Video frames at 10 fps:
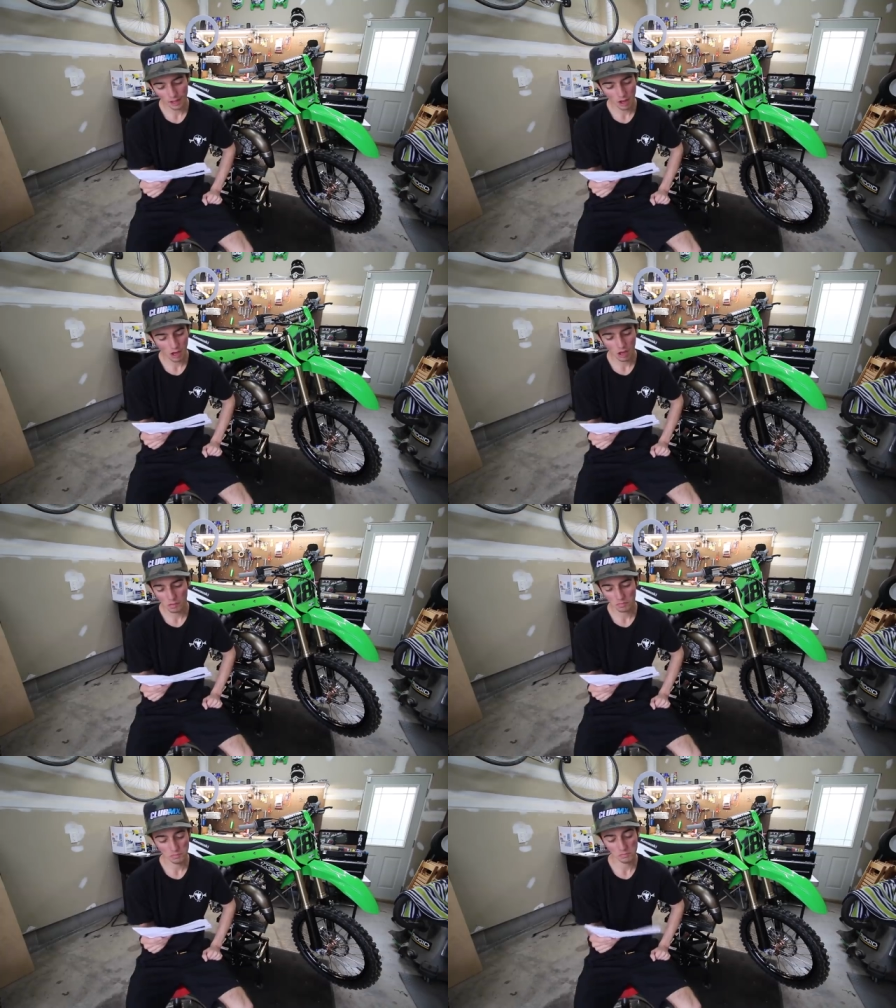
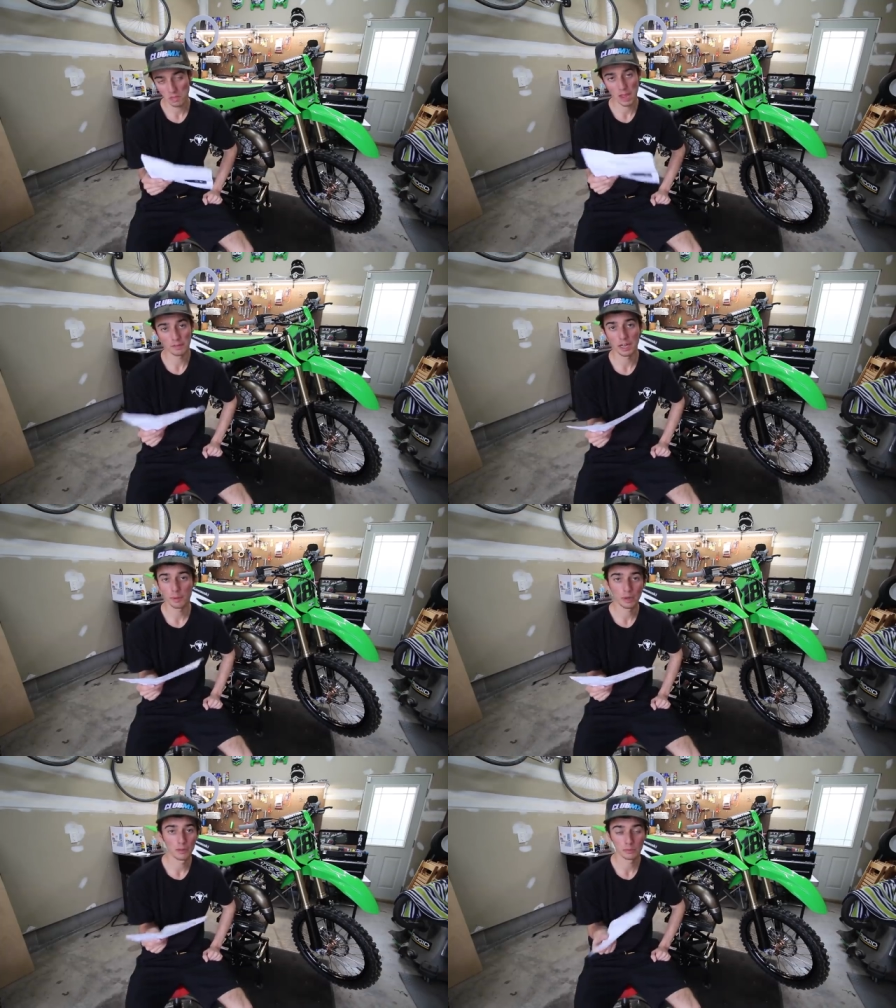Haven't had
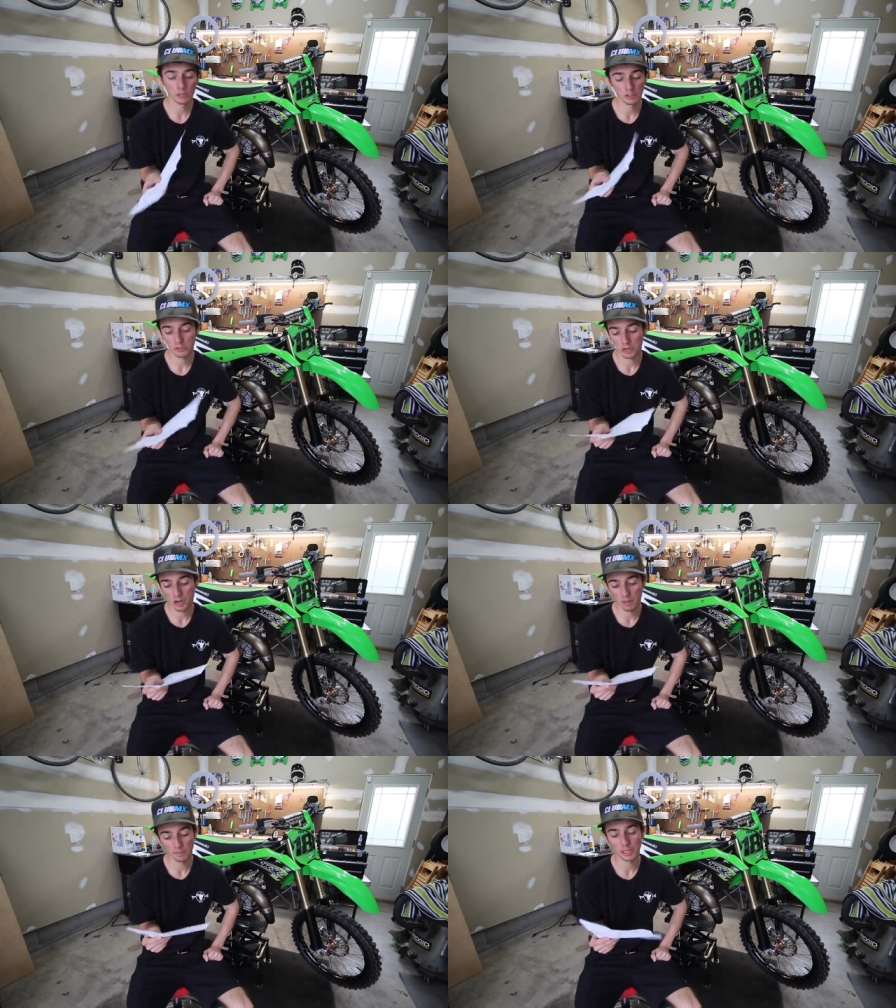a problem, starts right
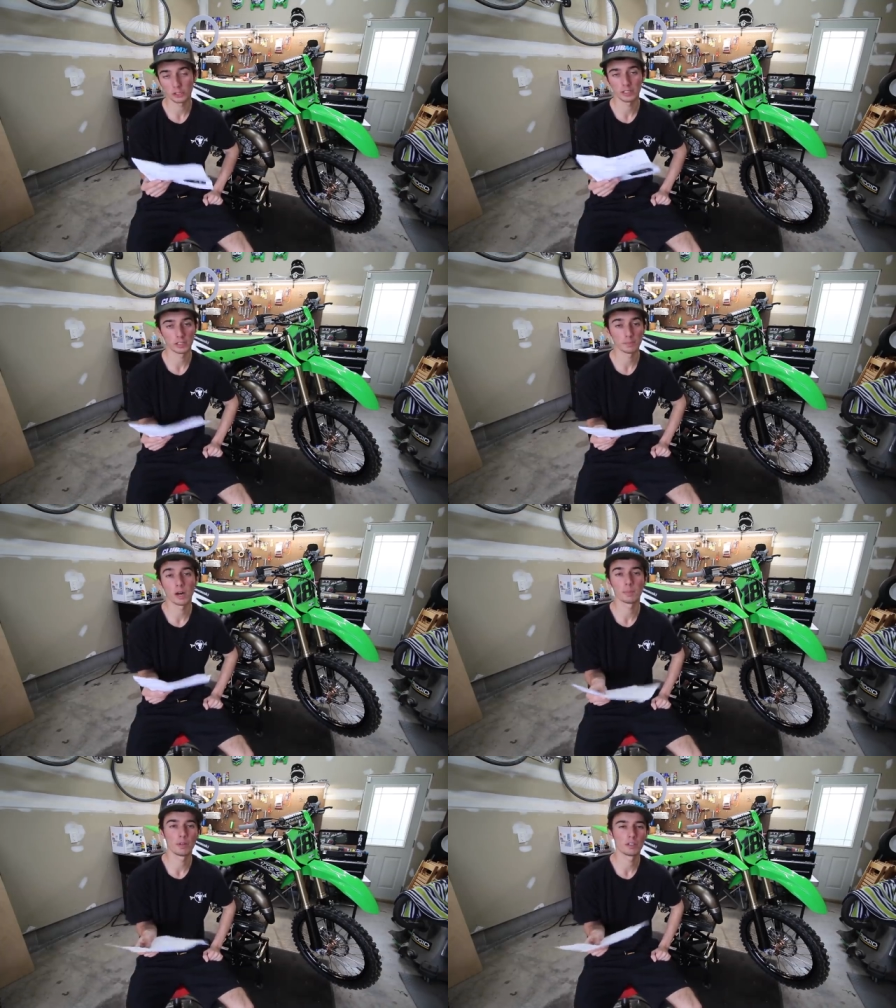up. I checked the
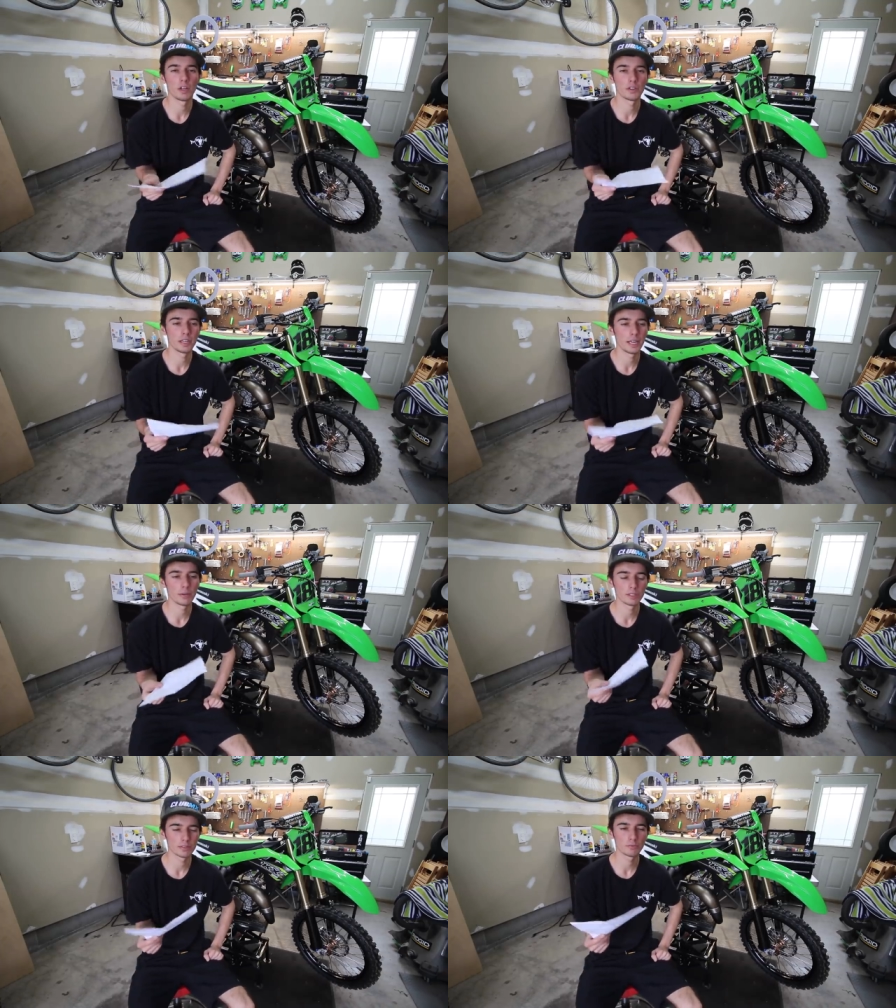spark plug the other day.
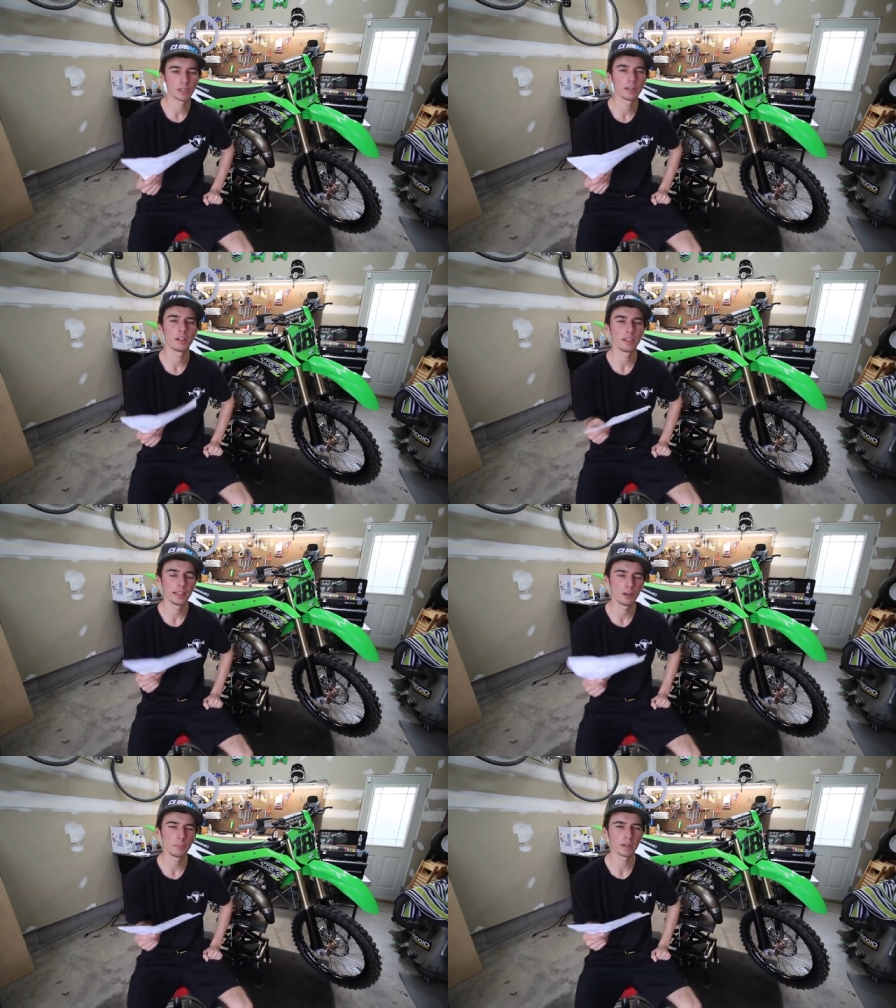It was running a
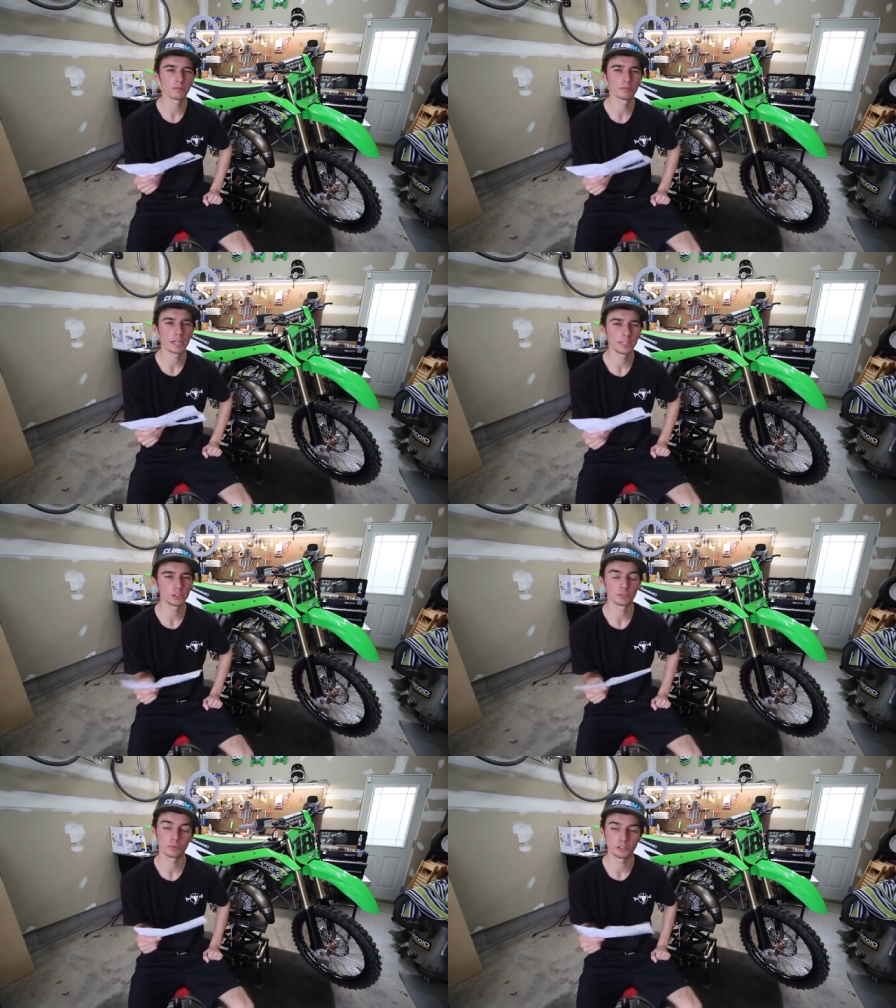little bit
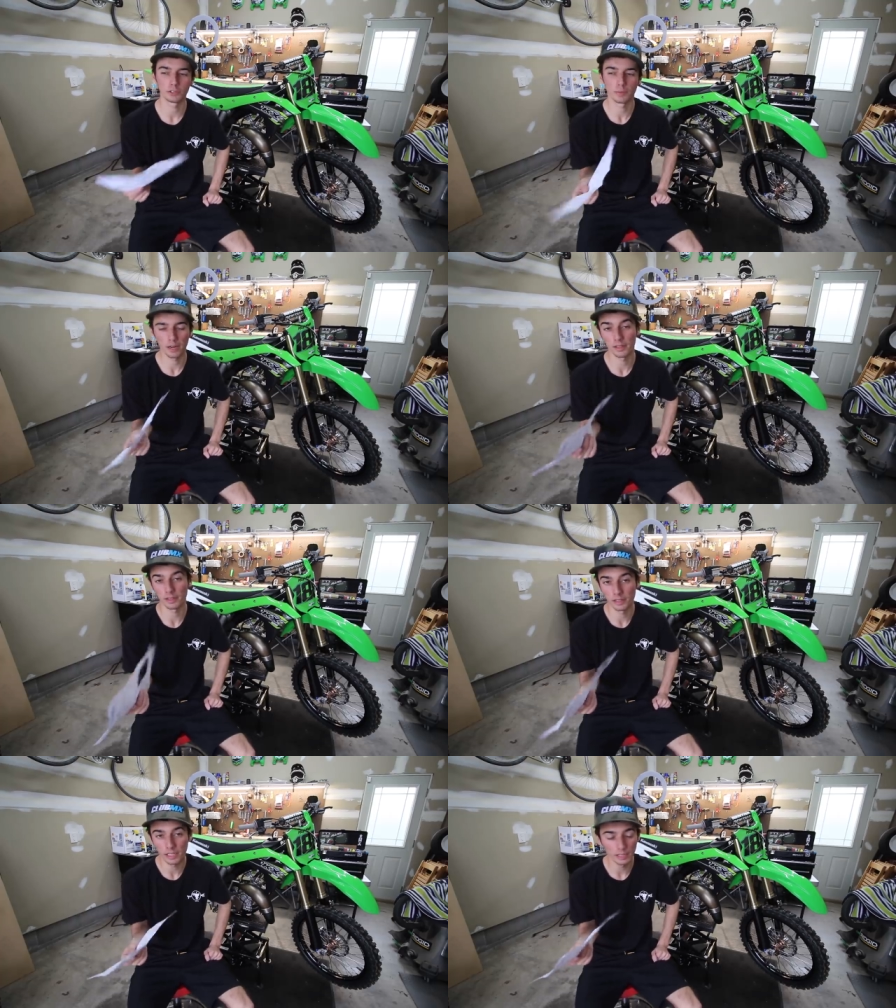rich, which is better
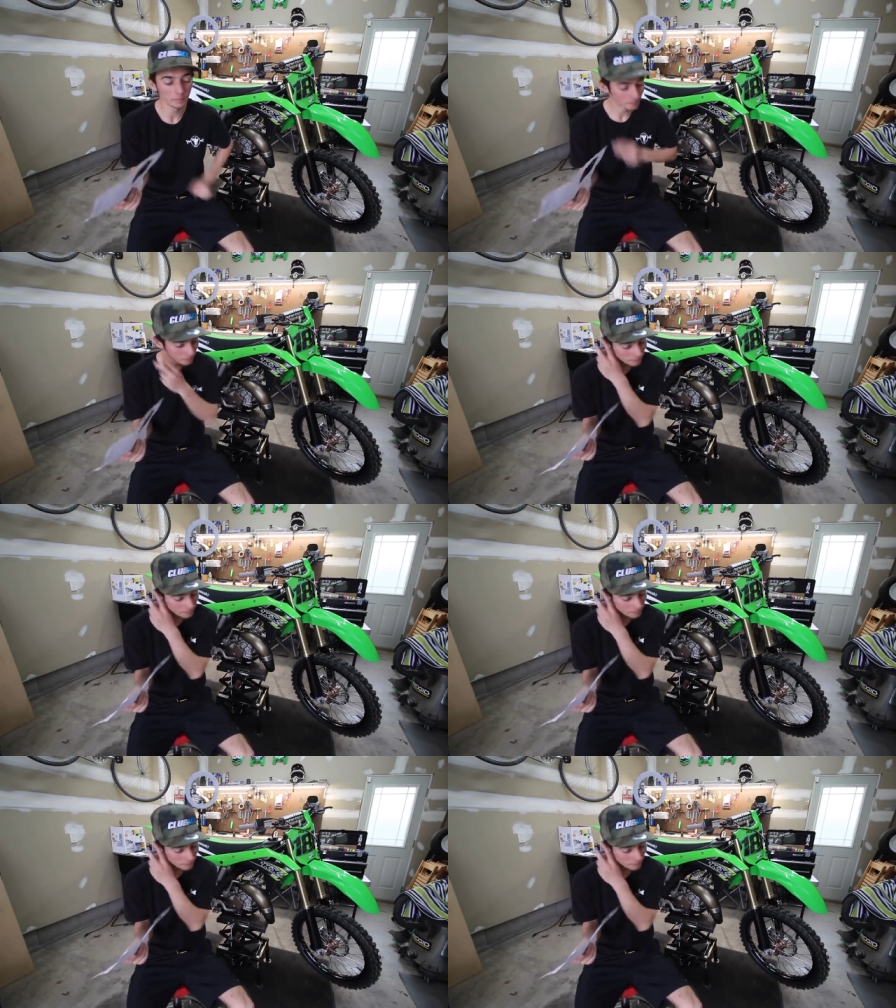than lean,